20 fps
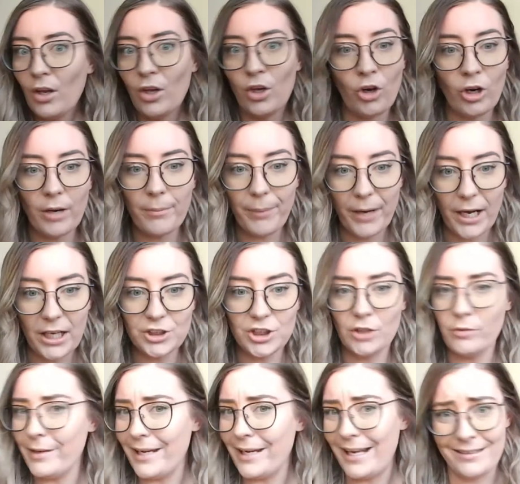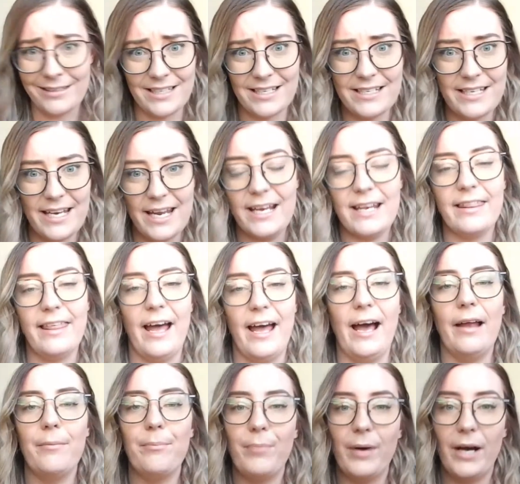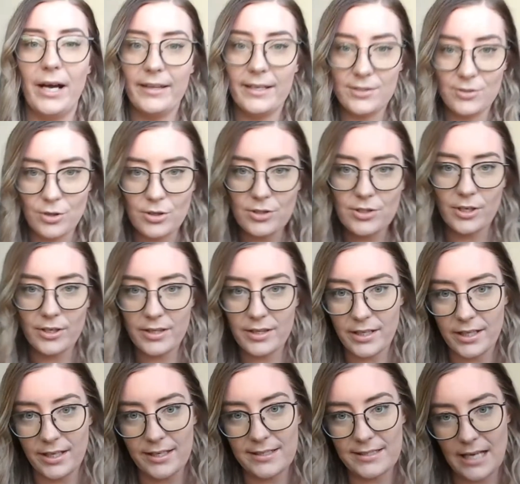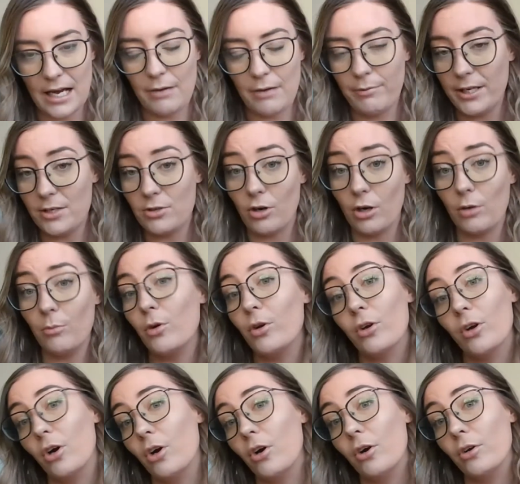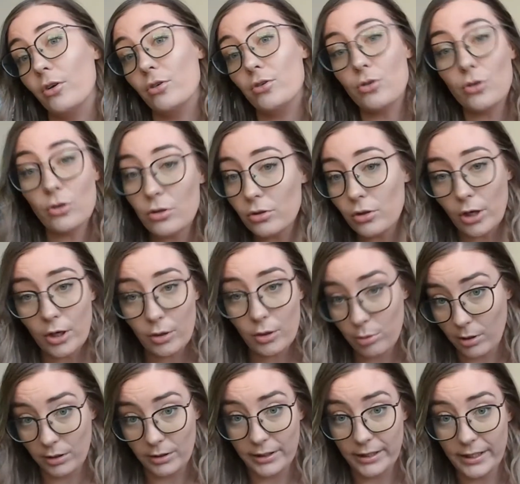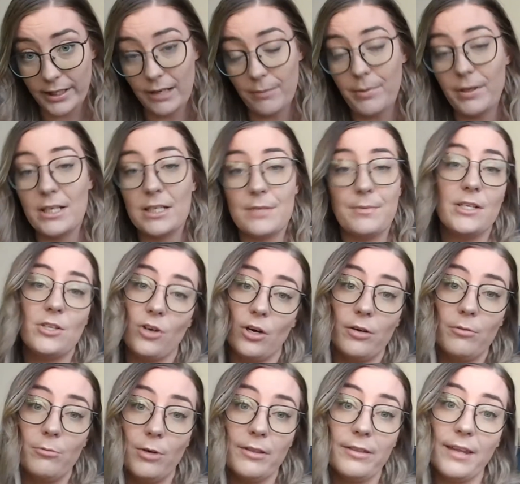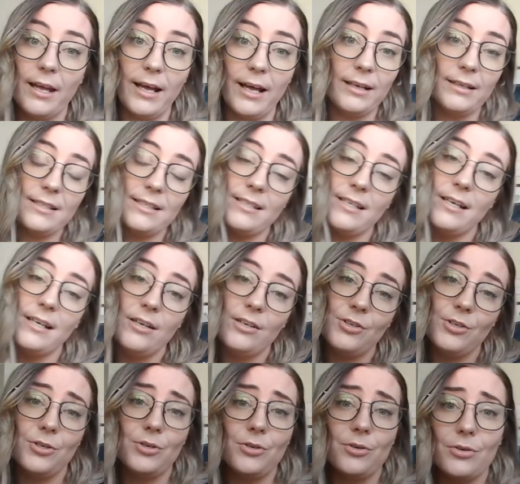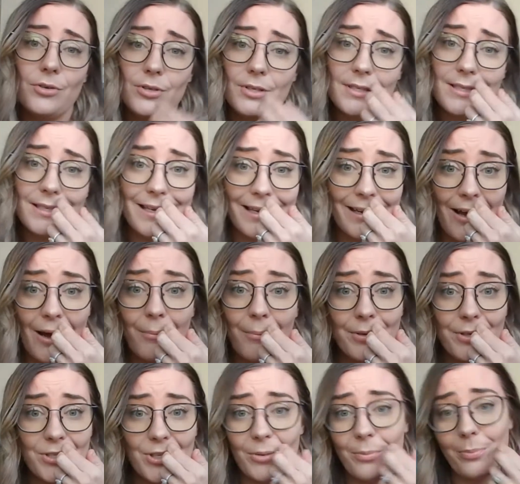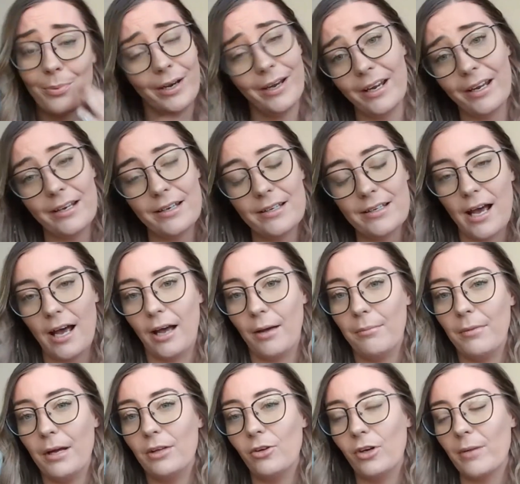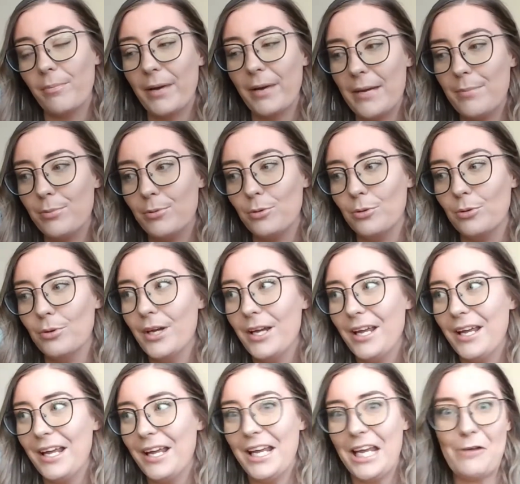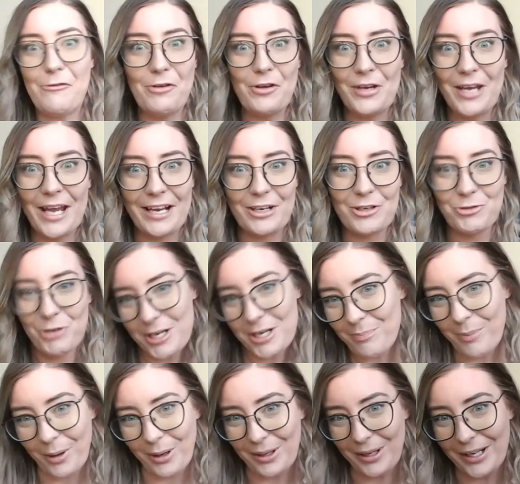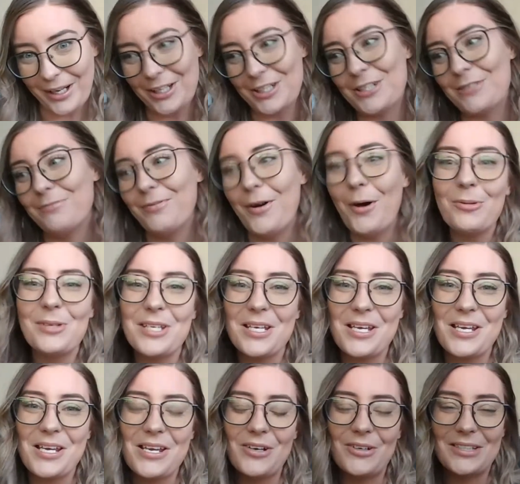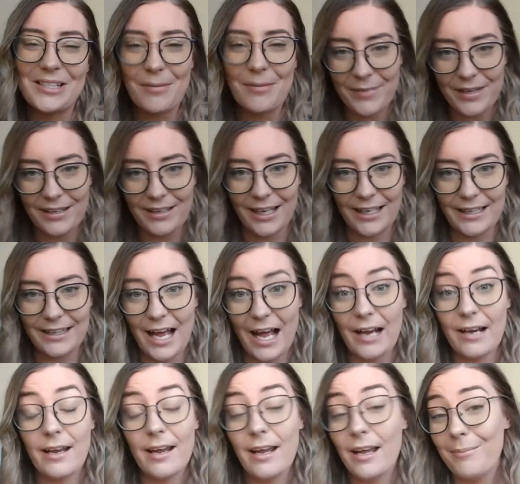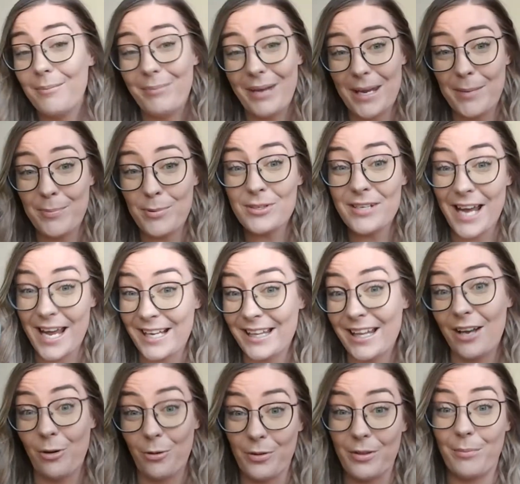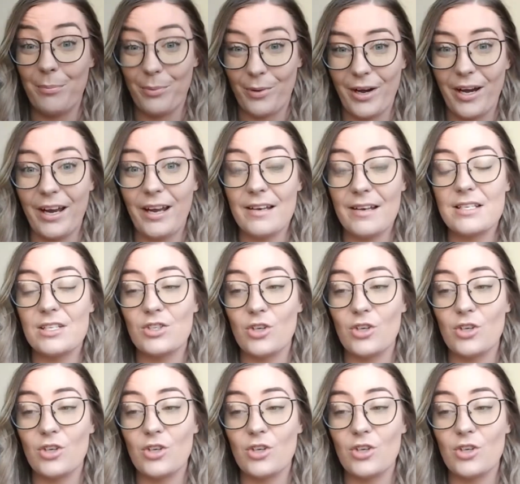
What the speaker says: You're on a budget, we understand that, but there's also things that we don't want to go too low quality because we don't want that to encompass your brand. A lot of people, if you get a drink bottle and it's faulty or something like that, people take that on the brand.